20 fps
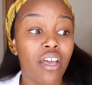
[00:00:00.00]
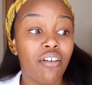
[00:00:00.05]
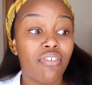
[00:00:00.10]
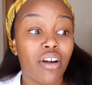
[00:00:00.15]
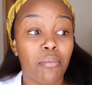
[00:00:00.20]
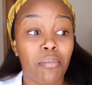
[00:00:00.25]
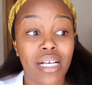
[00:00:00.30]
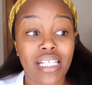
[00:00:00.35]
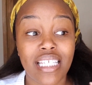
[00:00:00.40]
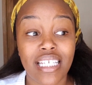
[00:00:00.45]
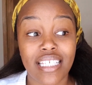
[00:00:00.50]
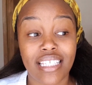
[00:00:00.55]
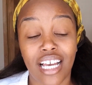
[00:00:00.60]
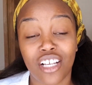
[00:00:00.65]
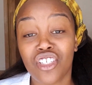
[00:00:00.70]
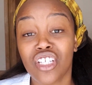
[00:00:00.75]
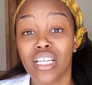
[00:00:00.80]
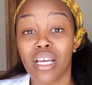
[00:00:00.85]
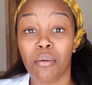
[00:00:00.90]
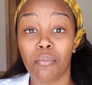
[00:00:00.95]
Farmasi is
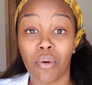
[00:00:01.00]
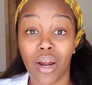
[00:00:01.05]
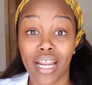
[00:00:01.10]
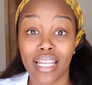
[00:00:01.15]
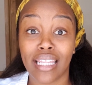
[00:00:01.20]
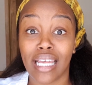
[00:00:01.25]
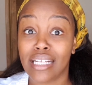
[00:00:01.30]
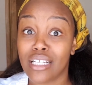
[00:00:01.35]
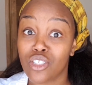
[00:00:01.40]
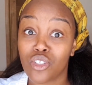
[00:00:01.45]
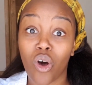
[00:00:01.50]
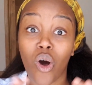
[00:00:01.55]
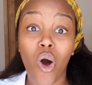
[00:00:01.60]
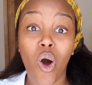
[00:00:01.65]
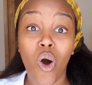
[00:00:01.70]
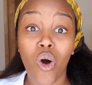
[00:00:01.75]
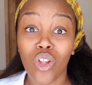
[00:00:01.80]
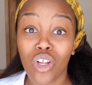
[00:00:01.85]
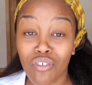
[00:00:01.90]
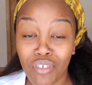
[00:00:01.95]
actually a brand that is
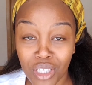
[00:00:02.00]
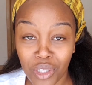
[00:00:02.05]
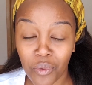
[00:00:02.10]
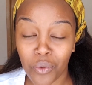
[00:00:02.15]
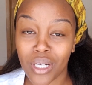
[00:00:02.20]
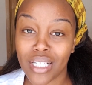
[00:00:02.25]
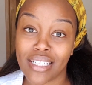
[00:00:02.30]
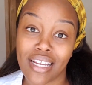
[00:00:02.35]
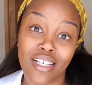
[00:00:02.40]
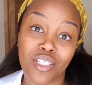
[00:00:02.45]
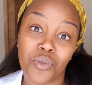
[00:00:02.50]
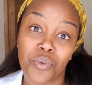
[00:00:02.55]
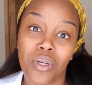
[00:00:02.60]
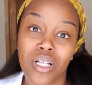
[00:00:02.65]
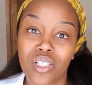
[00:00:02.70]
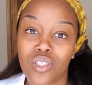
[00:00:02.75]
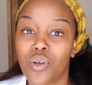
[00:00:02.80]
all over the world as well,